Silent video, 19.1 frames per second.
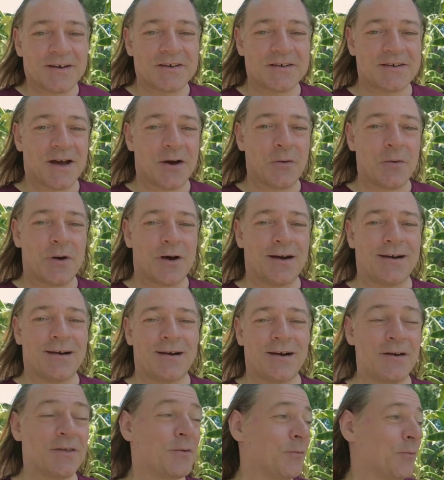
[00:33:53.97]

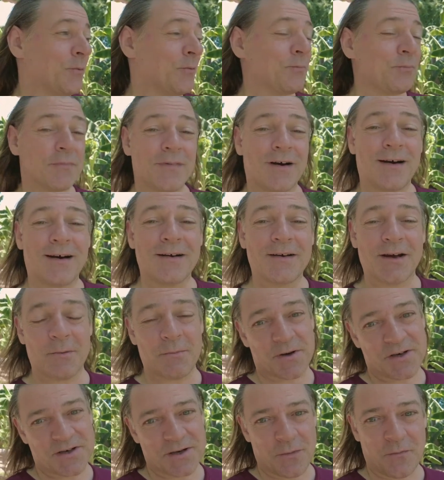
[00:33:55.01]
So I thought I'd
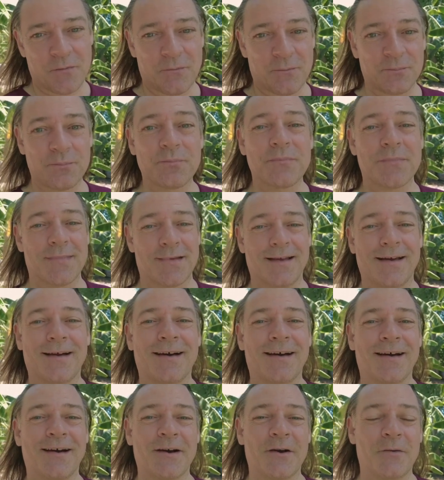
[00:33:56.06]
get myself
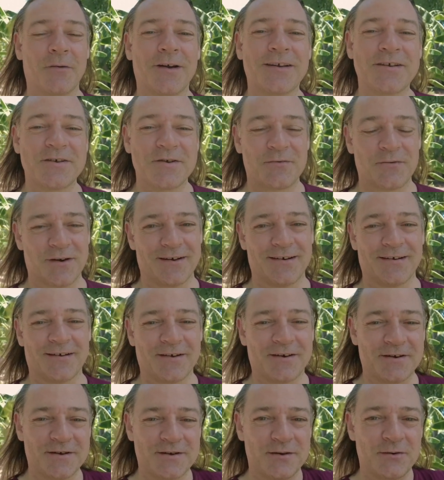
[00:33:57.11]
a green screen and I
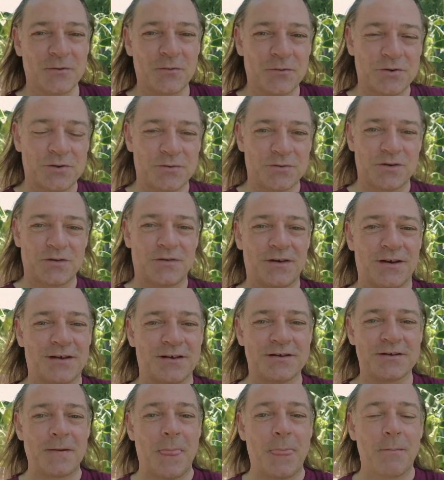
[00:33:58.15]
can do all sorts of
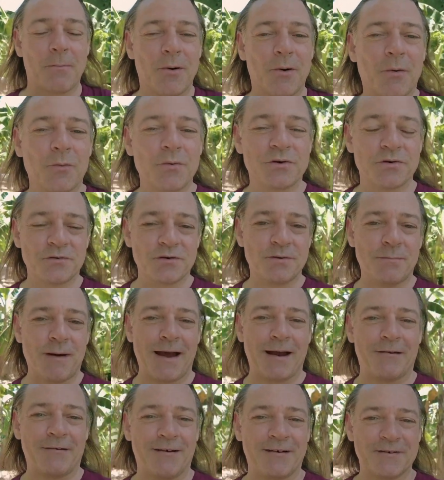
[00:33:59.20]
things, put all sorts of
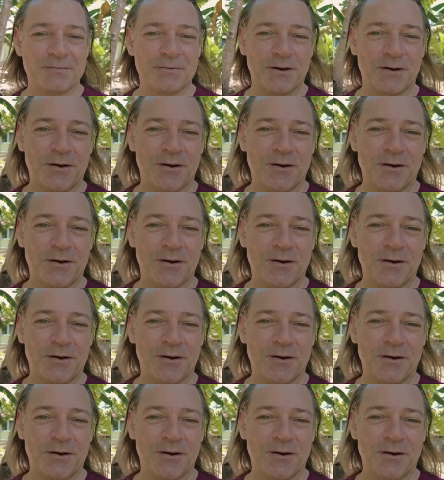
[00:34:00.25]
backgrounds